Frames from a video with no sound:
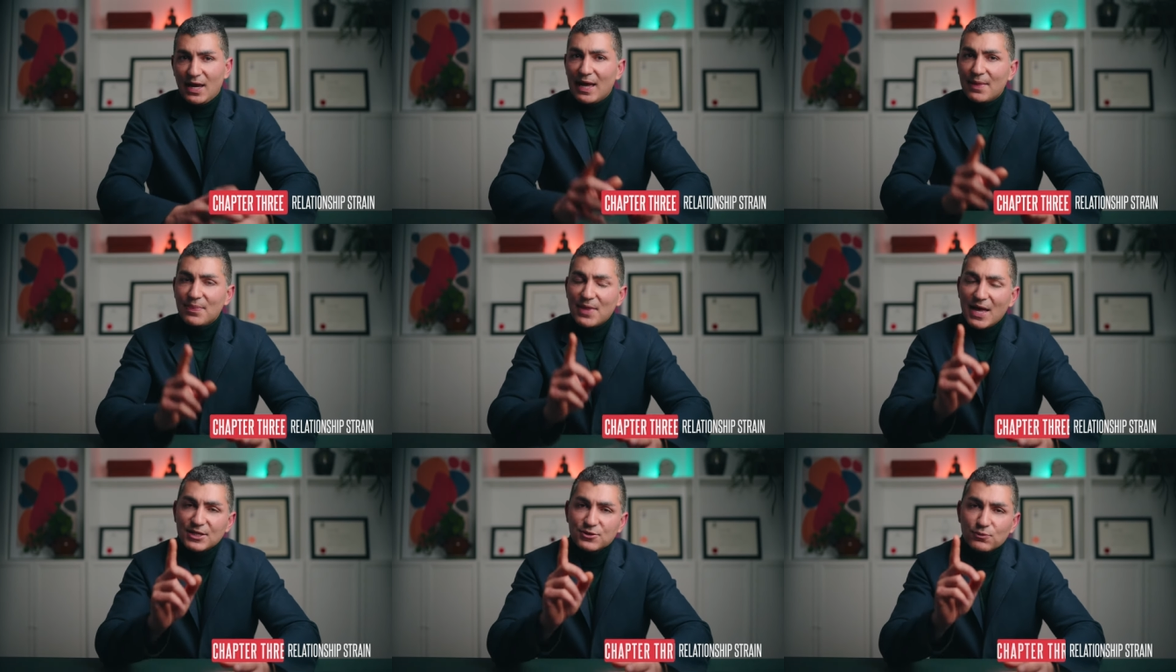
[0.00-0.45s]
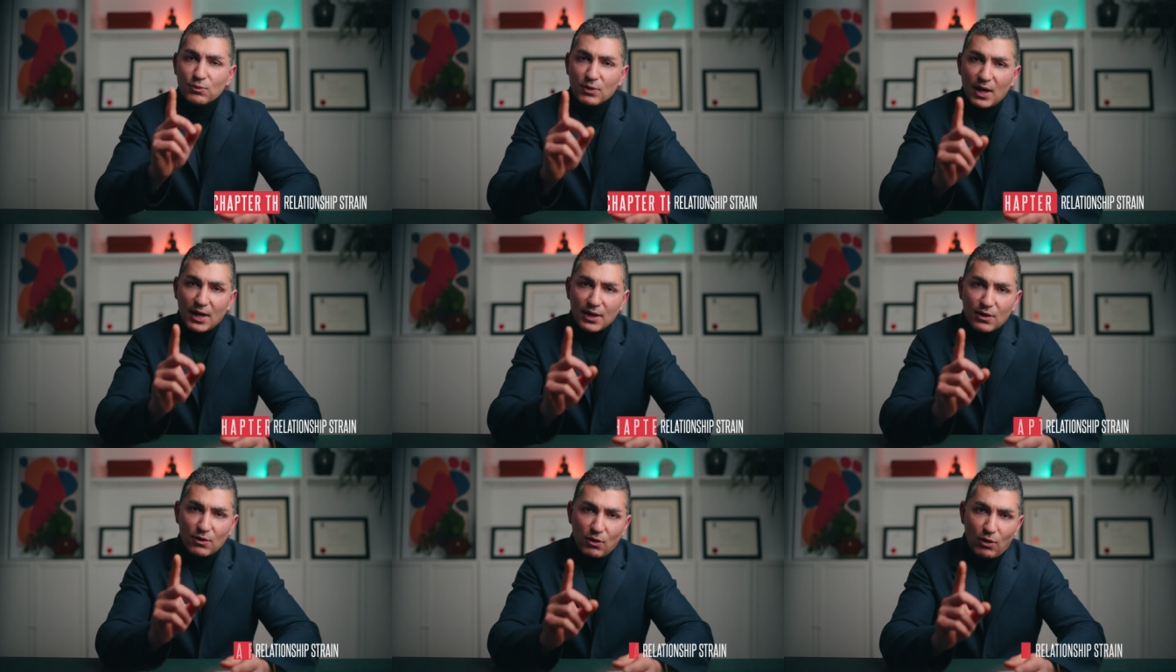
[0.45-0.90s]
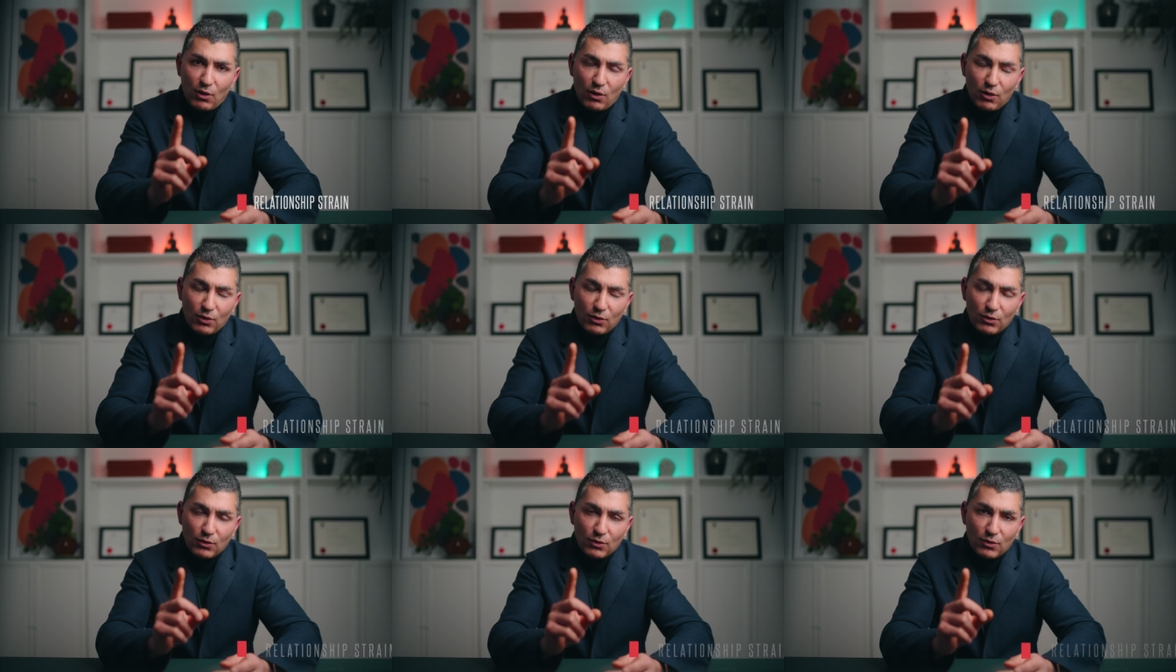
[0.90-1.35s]
And that's what I
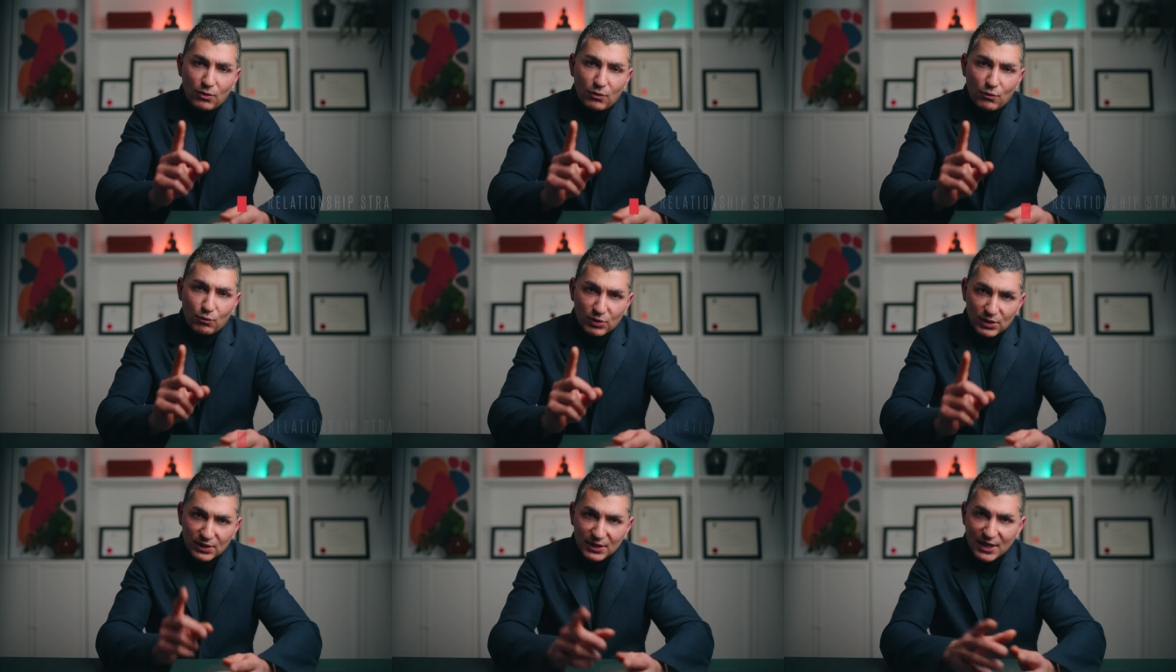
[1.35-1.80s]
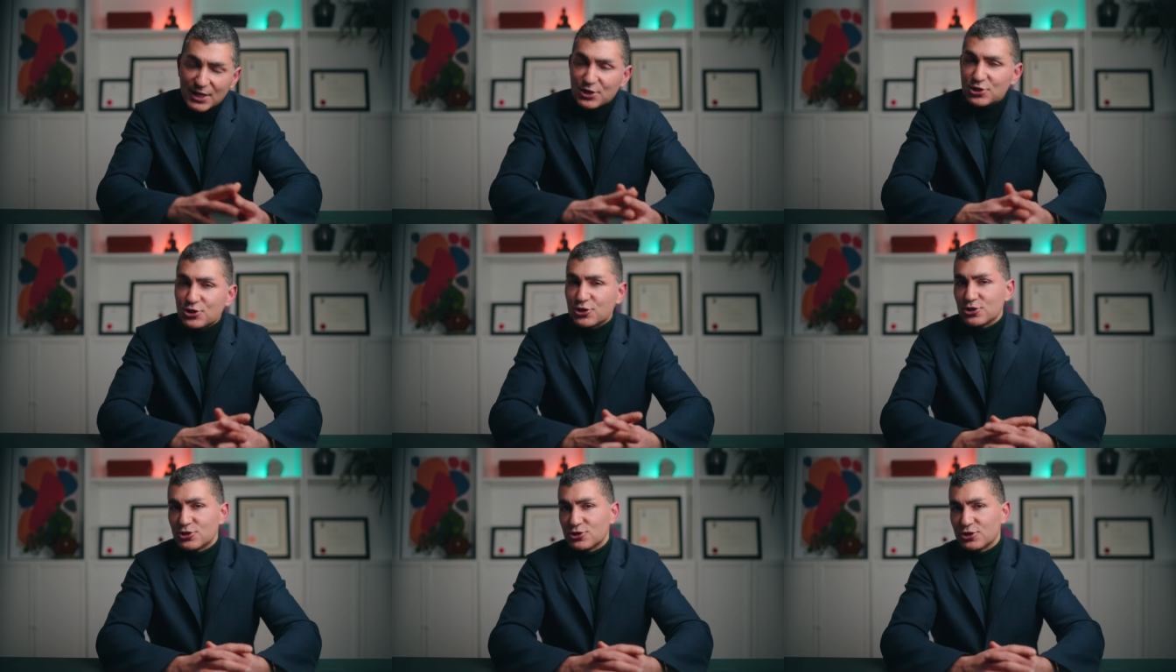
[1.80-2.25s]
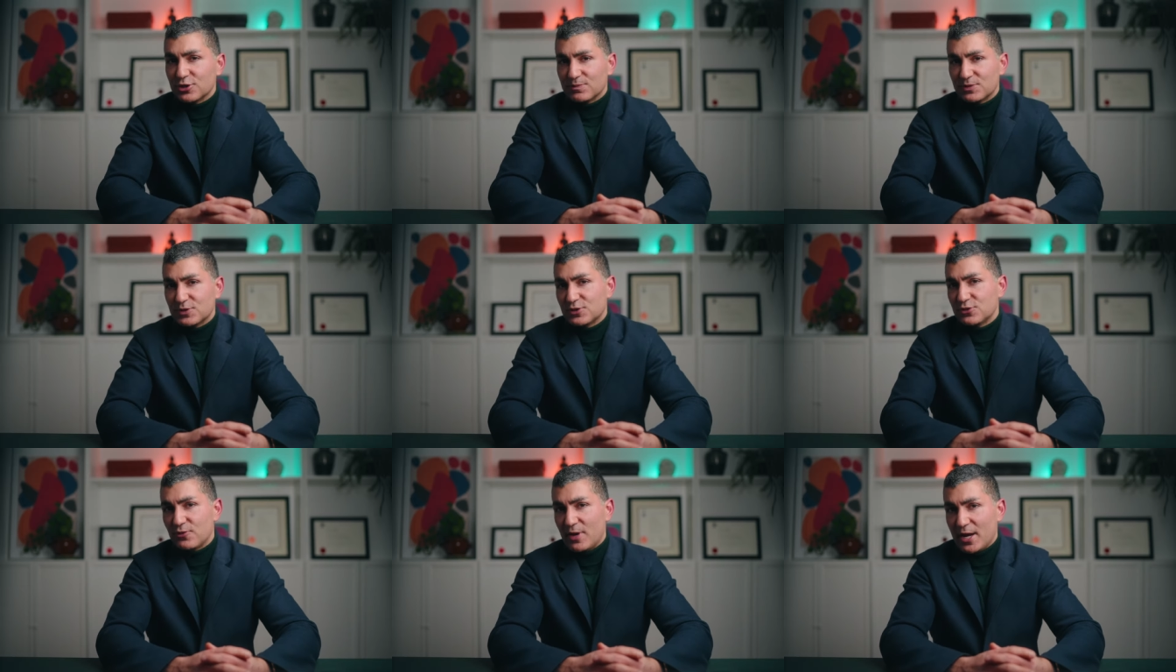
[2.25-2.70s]
call relationship
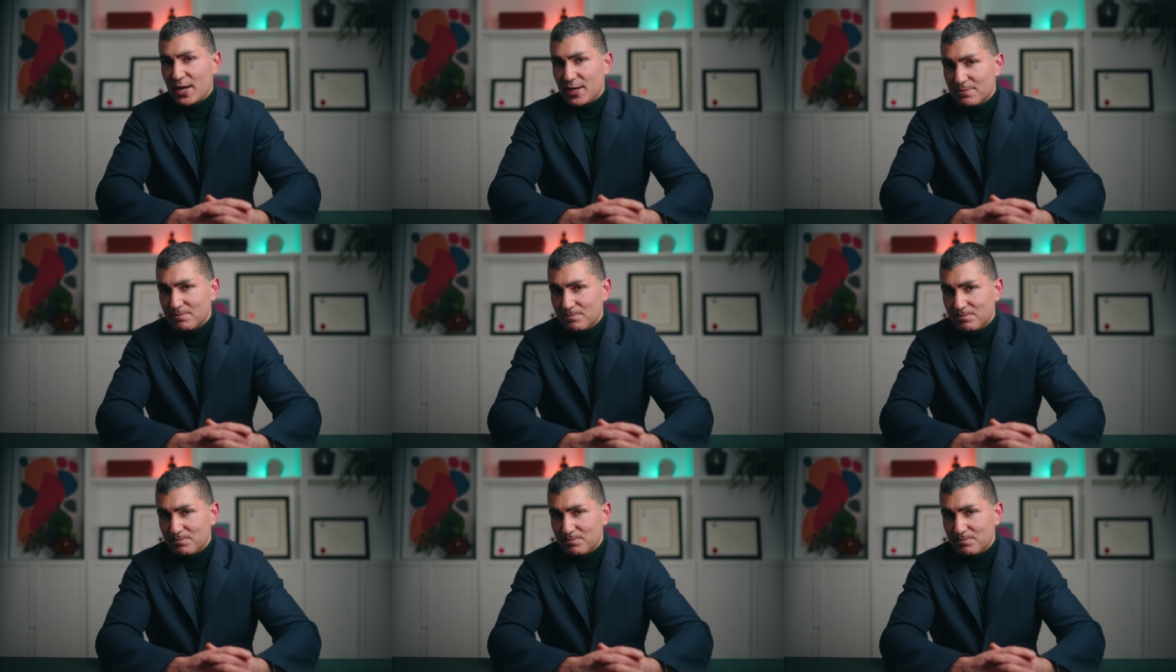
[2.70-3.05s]
strain.